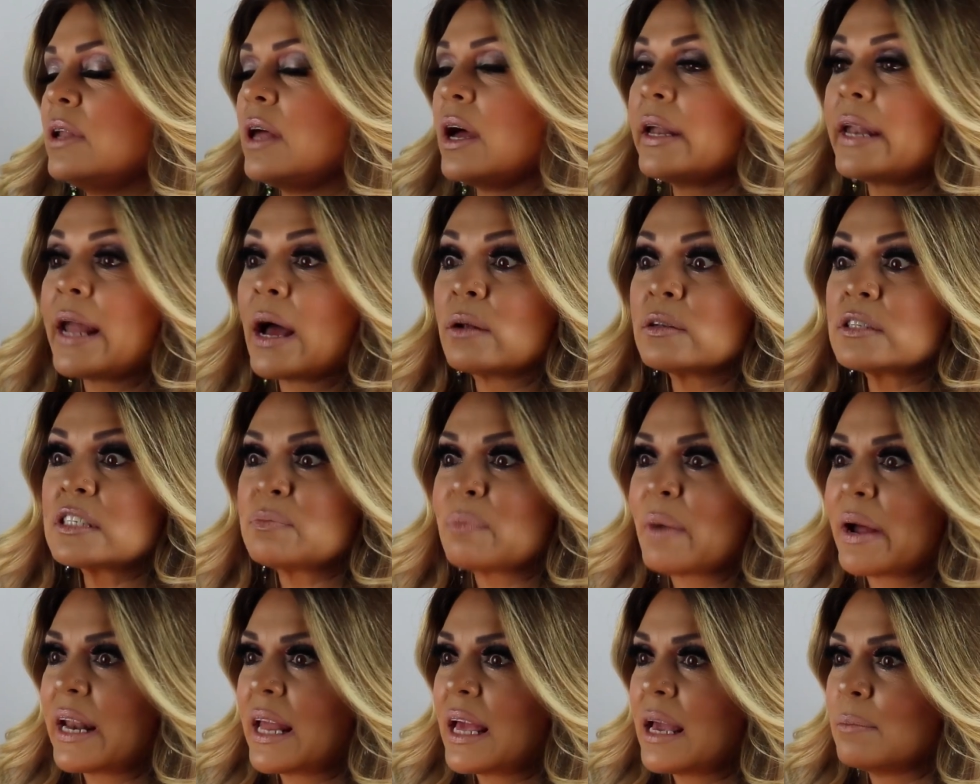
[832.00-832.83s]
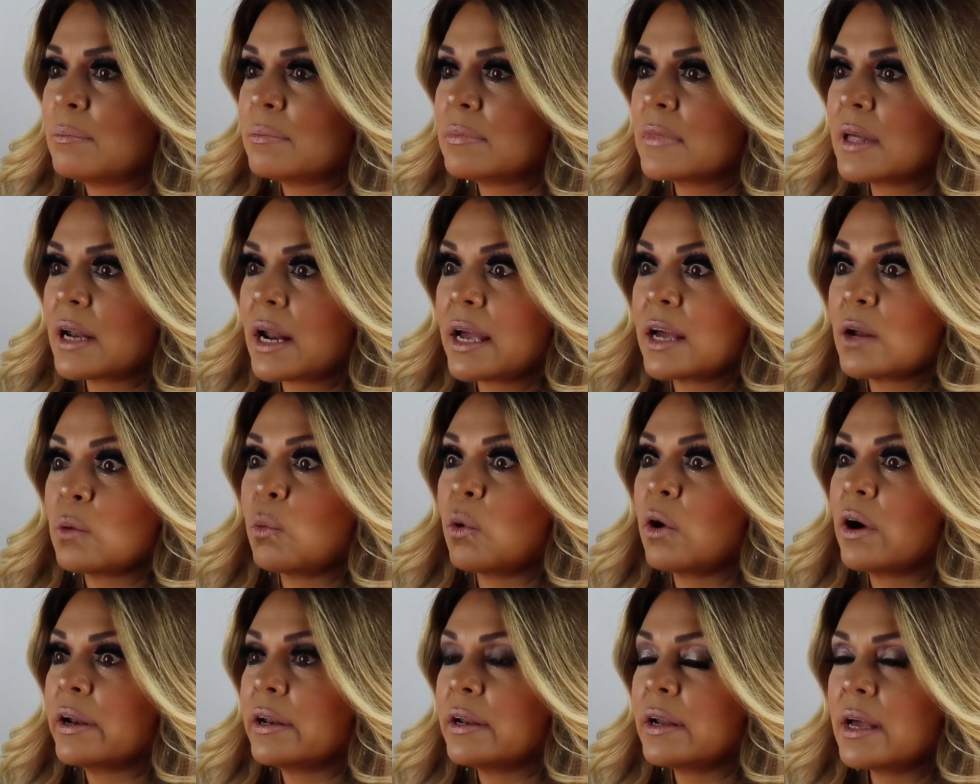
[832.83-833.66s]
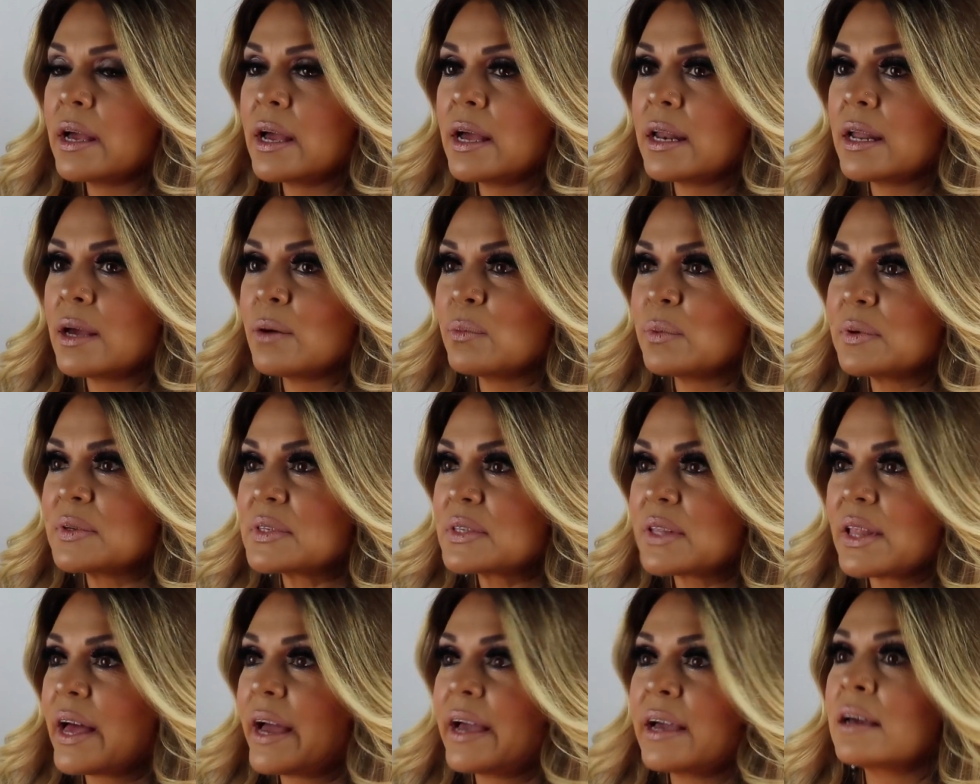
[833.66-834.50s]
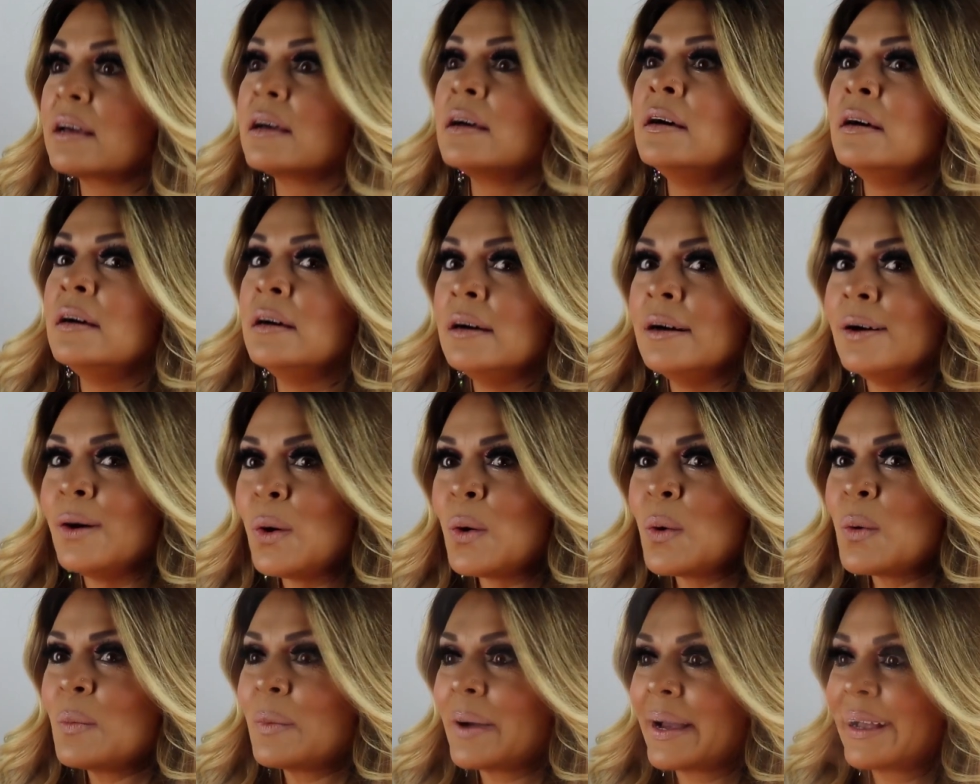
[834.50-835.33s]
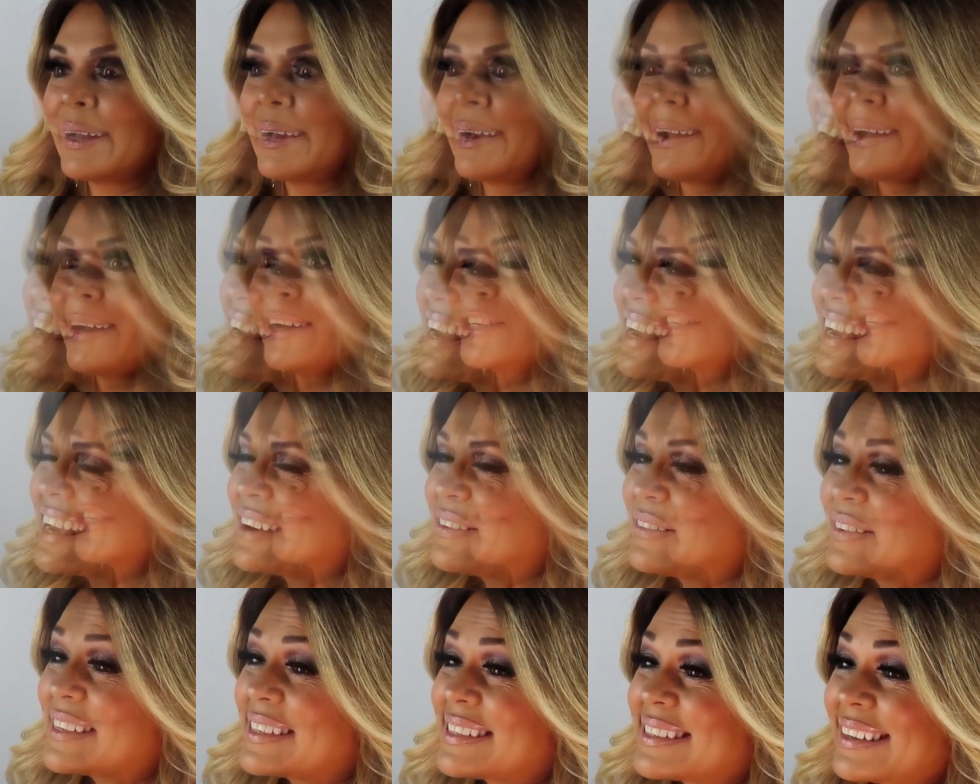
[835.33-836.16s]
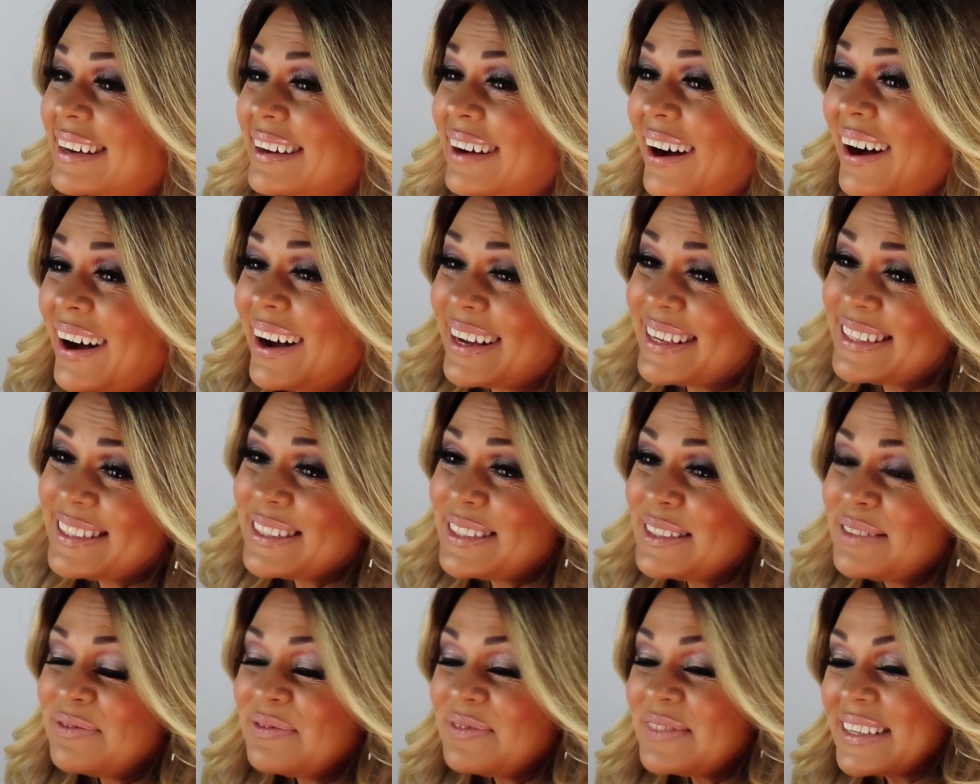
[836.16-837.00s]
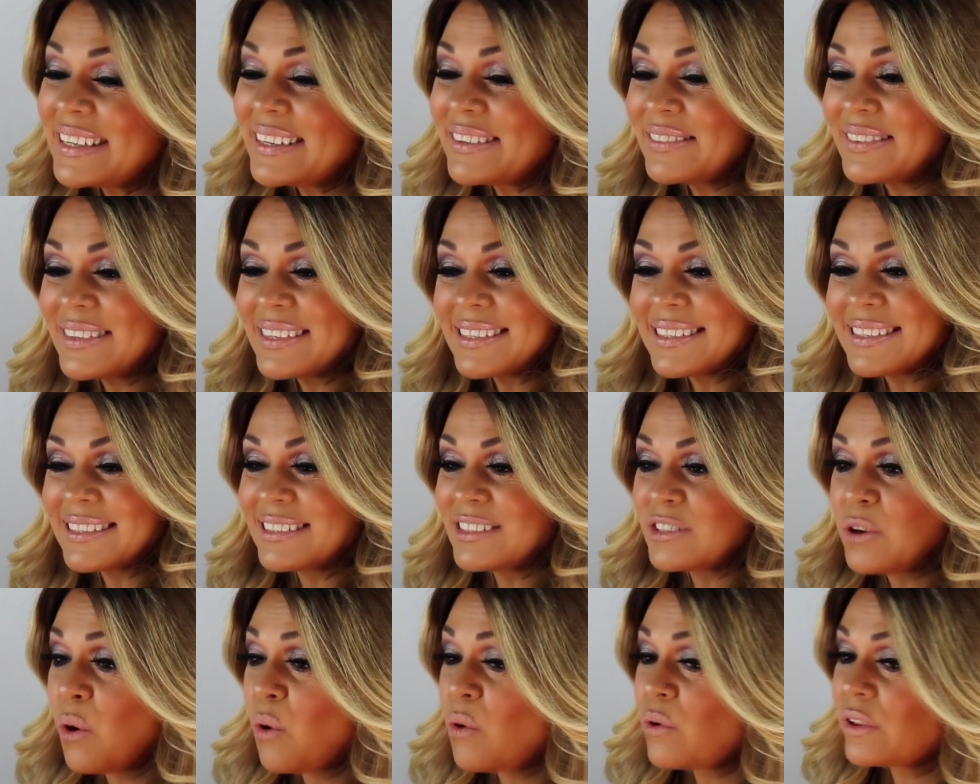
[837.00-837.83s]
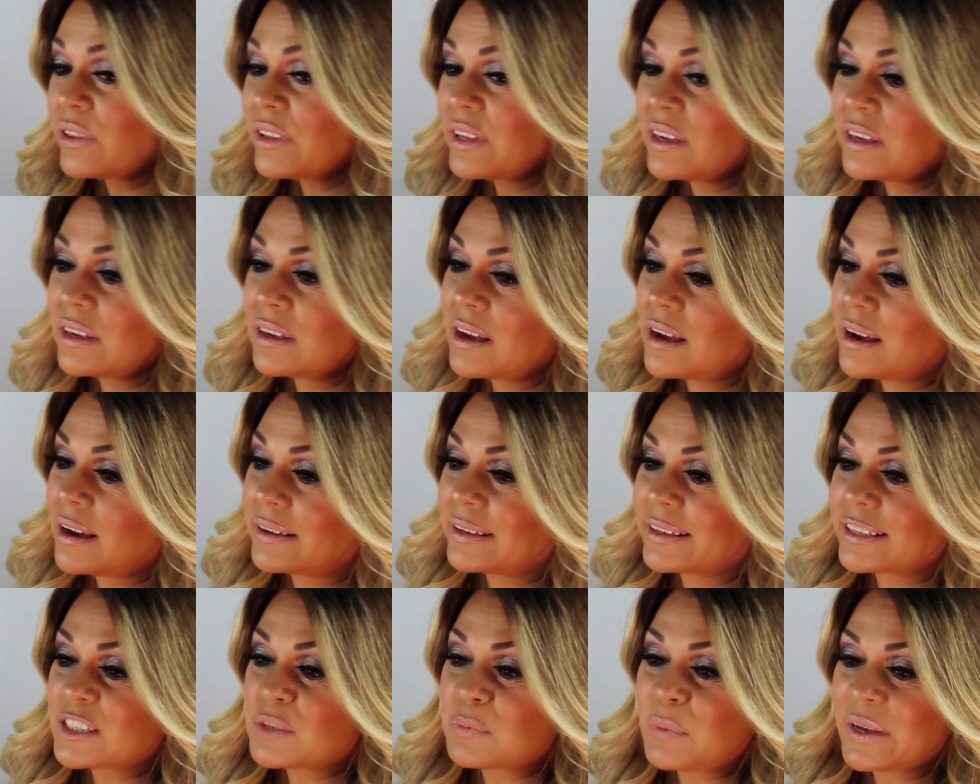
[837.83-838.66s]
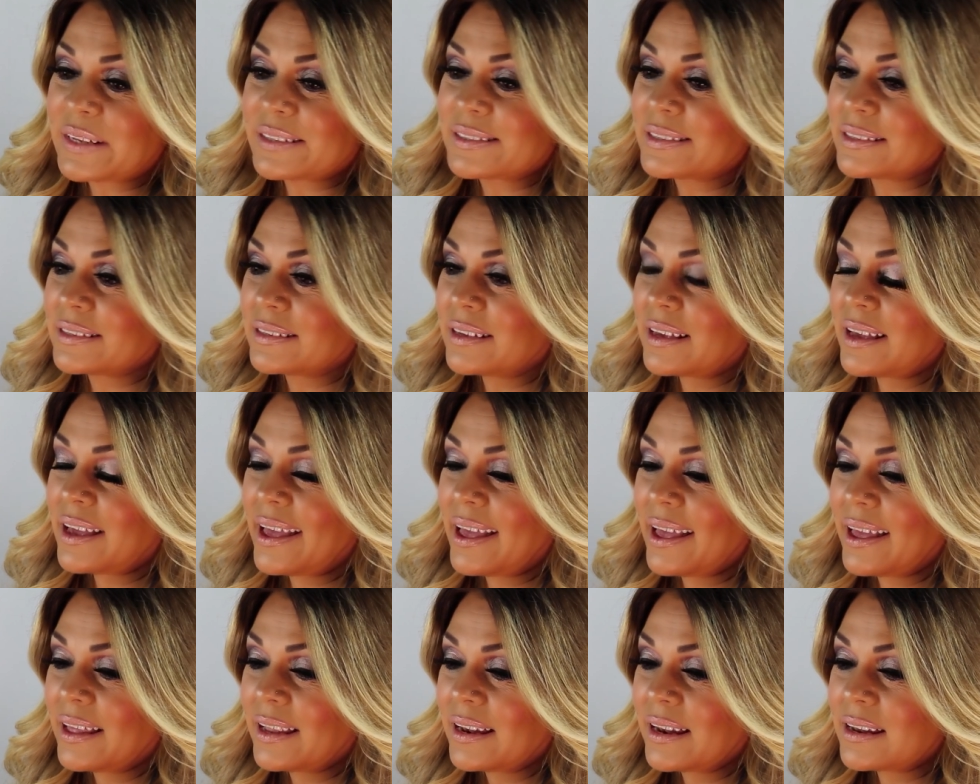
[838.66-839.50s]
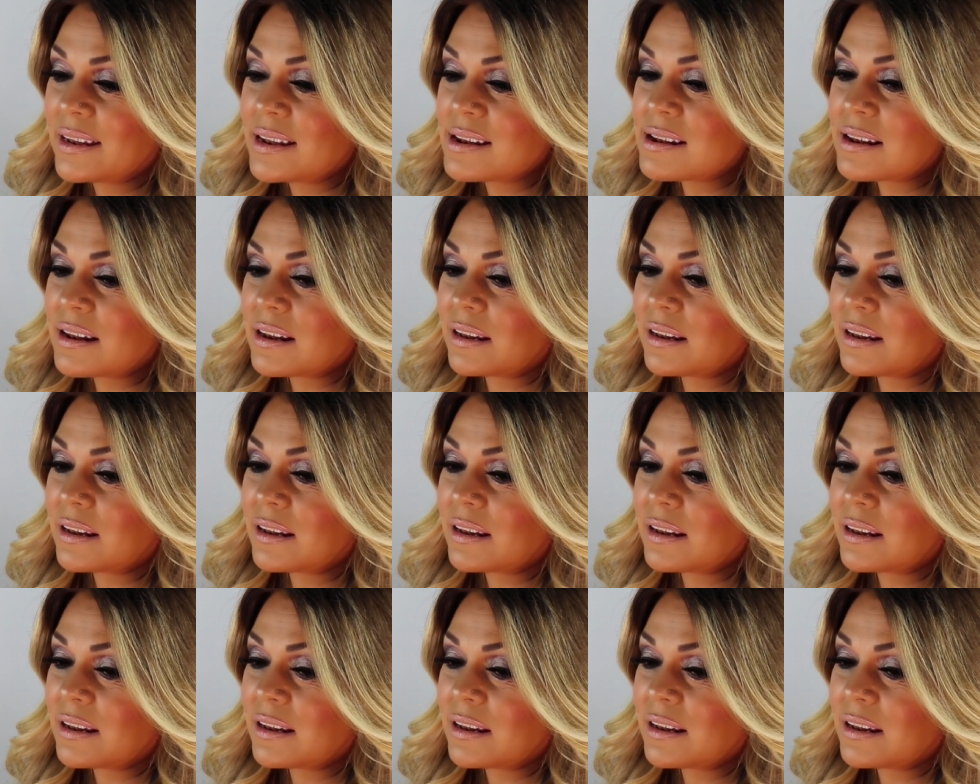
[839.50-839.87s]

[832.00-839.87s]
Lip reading: announced my name, that I had won, and it was like, oh my God. It was awesome. It was totally unexpected, and